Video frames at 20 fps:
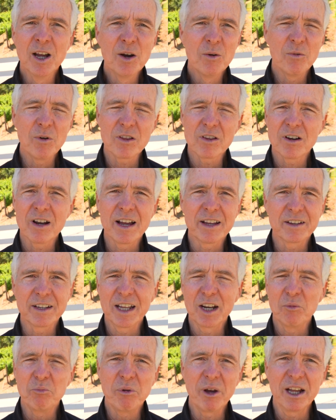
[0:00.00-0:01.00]
Whether or not you
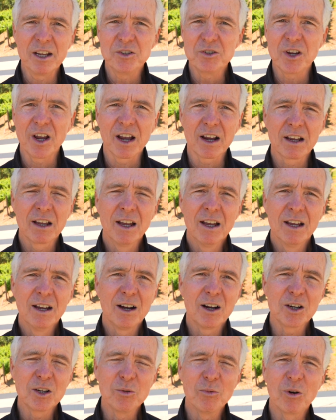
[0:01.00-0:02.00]
get a paycheck,
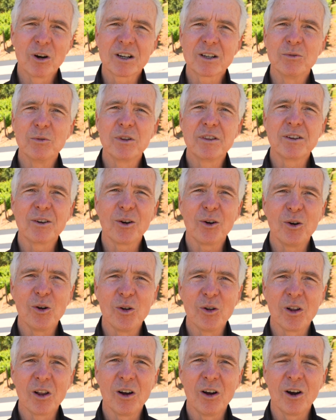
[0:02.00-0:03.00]
are you working with your
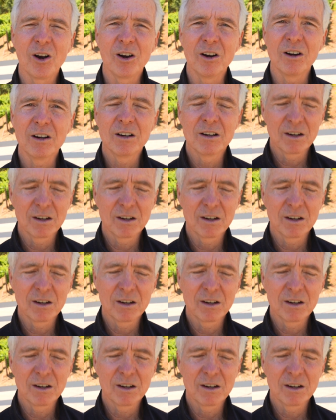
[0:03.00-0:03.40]
whole heart?